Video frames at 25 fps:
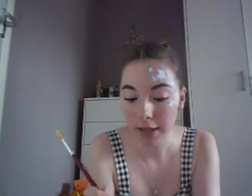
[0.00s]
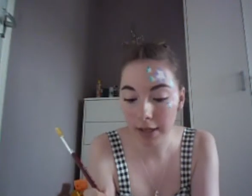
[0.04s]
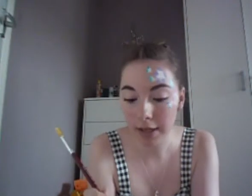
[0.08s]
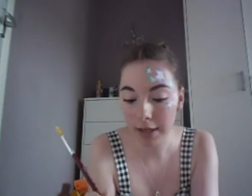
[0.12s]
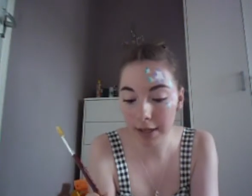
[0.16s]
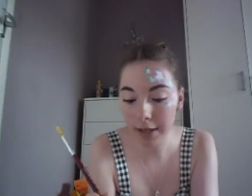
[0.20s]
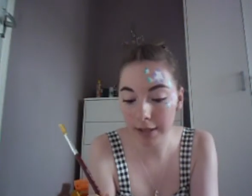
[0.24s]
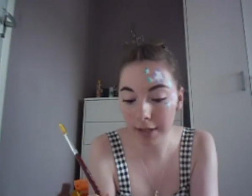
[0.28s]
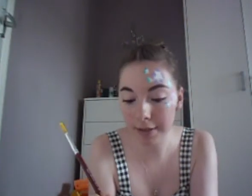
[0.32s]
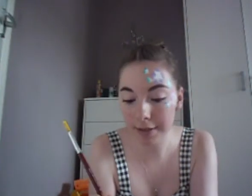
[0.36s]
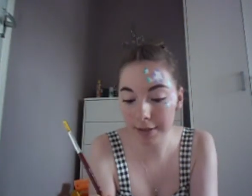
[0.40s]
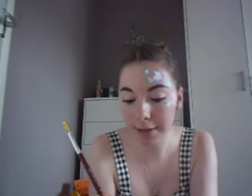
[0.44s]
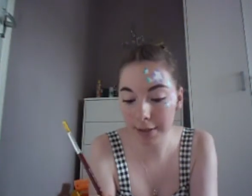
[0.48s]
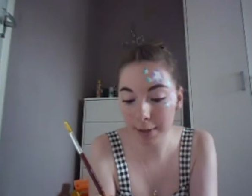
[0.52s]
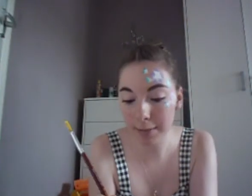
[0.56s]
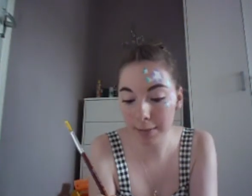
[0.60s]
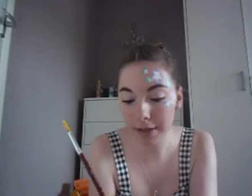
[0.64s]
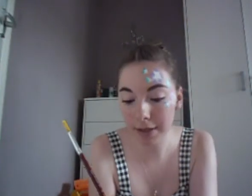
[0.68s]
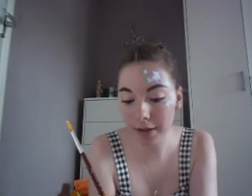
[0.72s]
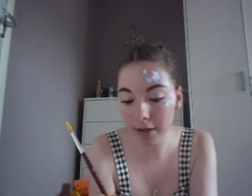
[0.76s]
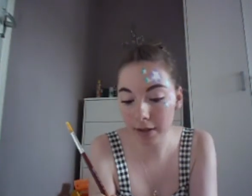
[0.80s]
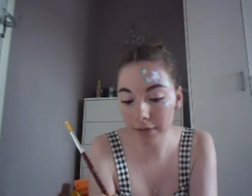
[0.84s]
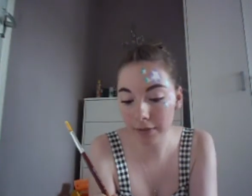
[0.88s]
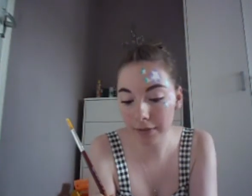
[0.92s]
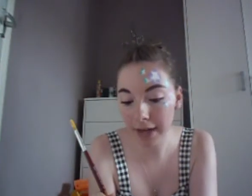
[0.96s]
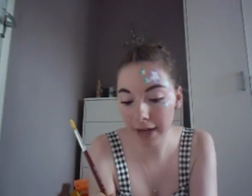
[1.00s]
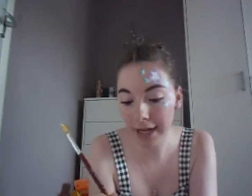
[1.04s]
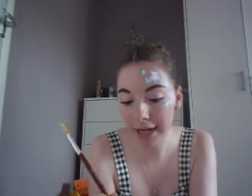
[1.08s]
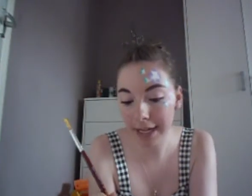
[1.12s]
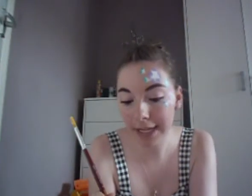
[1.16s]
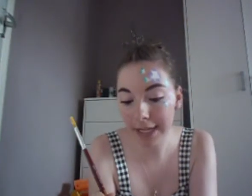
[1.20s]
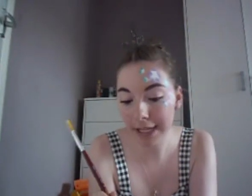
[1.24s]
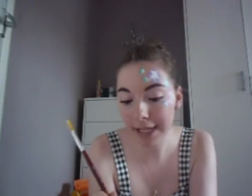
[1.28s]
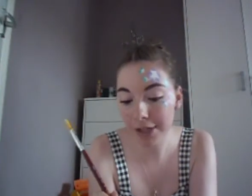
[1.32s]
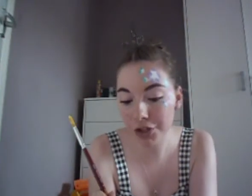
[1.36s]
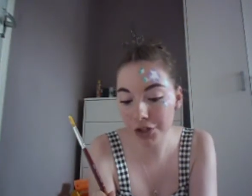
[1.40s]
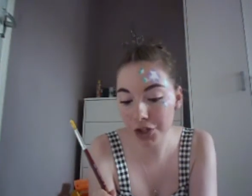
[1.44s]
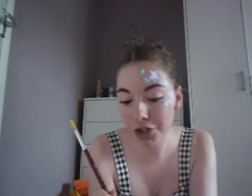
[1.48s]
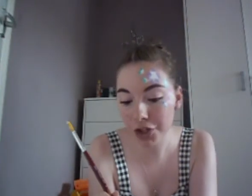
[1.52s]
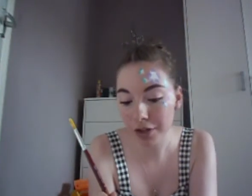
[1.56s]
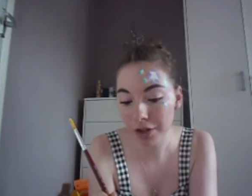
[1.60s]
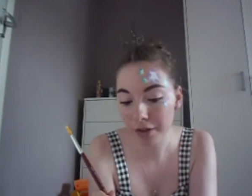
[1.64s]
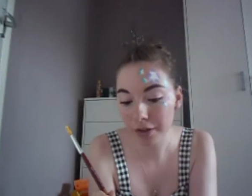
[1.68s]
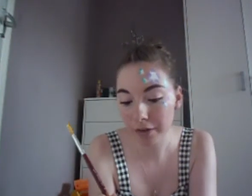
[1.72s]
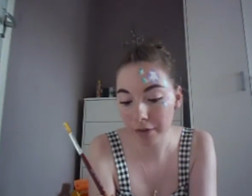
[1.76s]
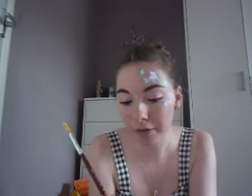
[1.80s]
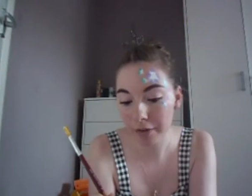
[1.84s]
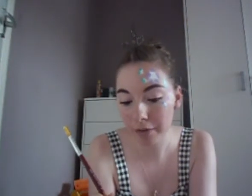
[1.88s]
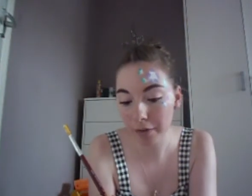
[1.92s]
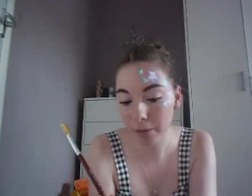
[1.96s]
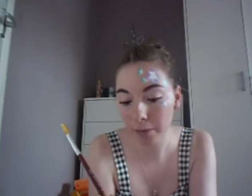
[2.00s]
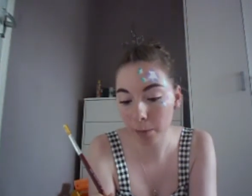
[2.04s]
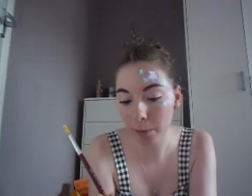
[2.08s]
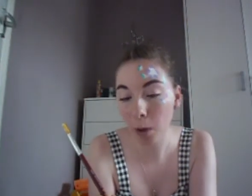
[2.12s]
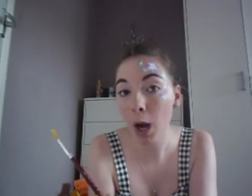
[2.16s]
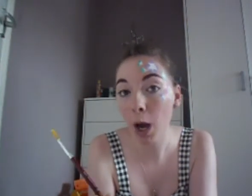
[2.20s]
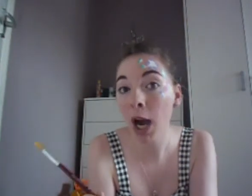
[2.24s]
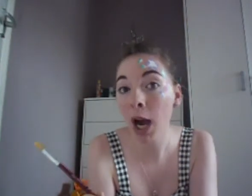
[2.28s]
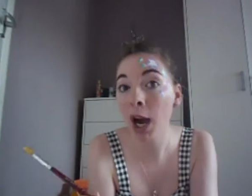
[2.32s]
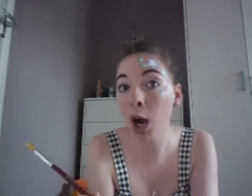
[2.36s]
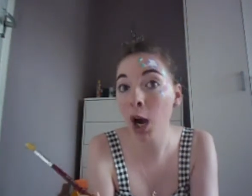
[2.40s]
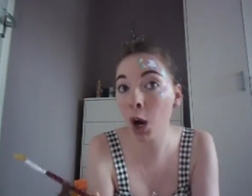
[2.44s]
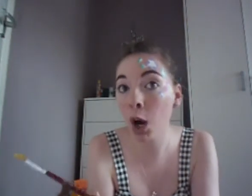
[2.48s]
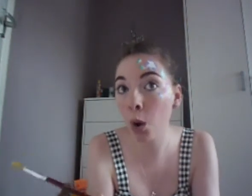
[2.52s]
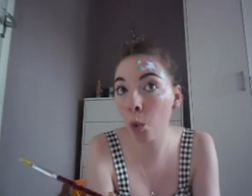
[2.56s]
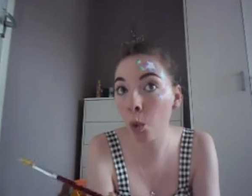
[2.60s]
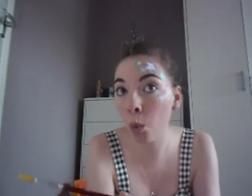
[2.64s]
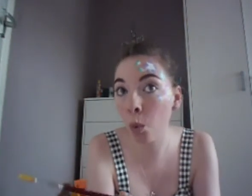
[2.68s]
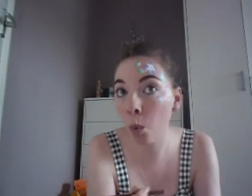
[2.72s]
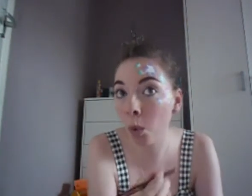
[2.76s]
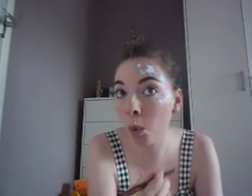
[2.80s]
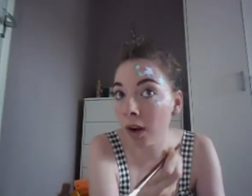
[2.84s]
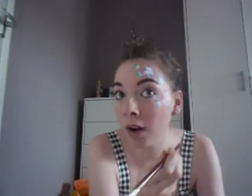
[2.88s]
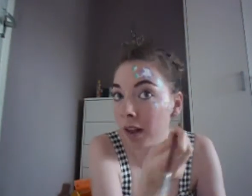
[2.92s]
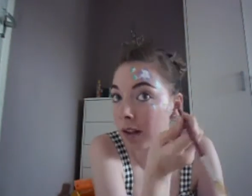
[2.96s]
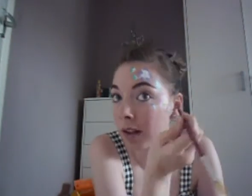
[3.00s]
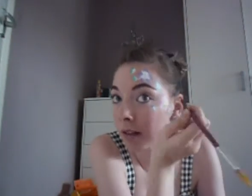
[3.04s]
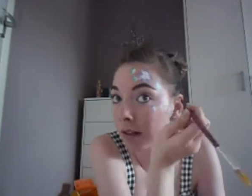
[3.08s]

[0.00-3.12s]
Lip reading: into the middle of each whole